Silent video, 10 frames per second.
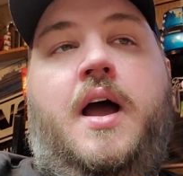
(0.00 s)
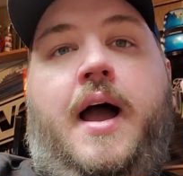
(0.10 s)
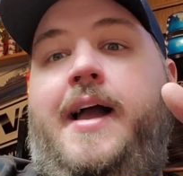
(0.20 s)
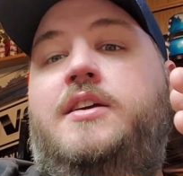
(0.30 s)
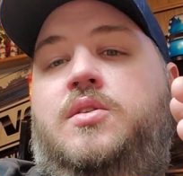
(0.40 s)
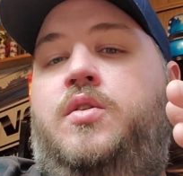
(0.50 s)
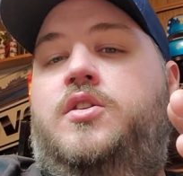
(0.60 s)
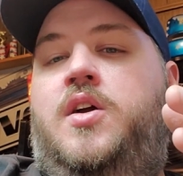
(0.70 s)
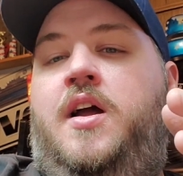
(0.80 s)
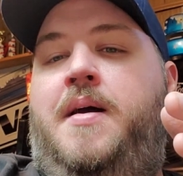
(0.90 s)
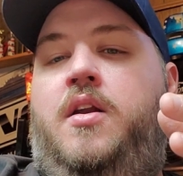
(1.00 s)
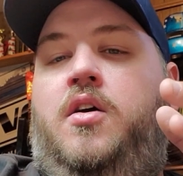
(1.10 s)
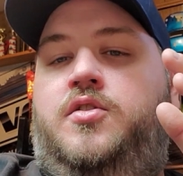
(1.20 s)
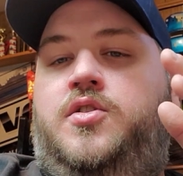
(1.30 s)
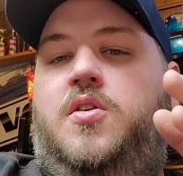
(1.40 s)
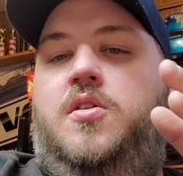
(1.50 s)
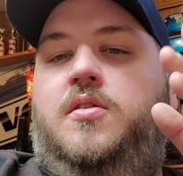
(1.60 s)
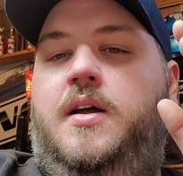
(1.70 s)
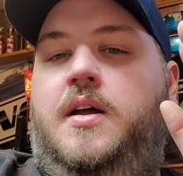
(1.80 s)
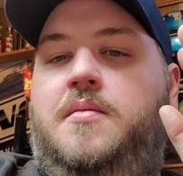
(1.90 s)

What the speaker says: I actually want to try them out on dirt